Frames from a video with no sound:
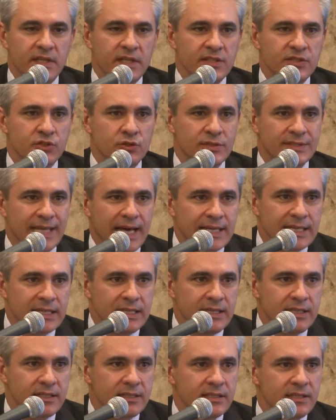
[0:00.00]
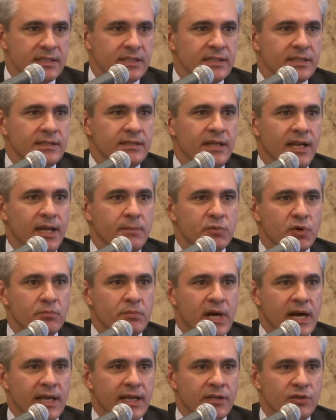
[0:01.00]
So tackling the labor
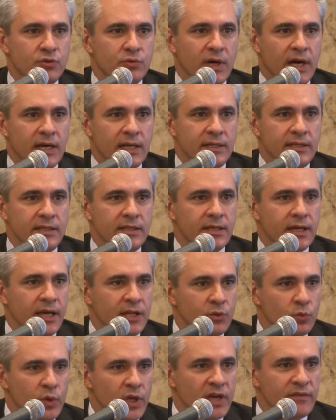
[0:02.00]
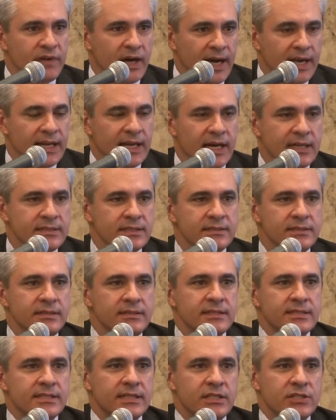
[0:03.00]
market duality, and we have highlighted in
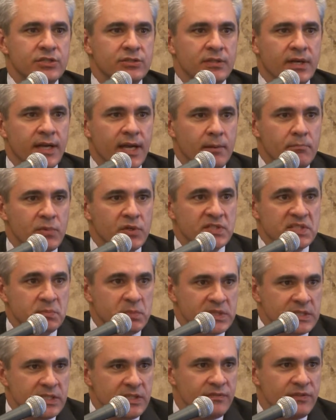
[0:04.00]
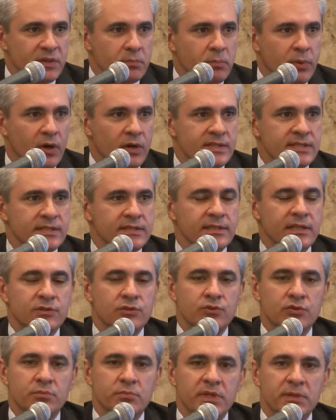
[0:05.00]
the session a number of specific policies that
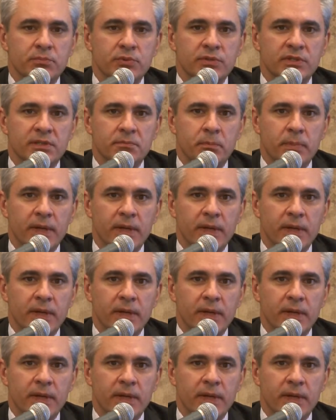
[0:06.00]
could be put in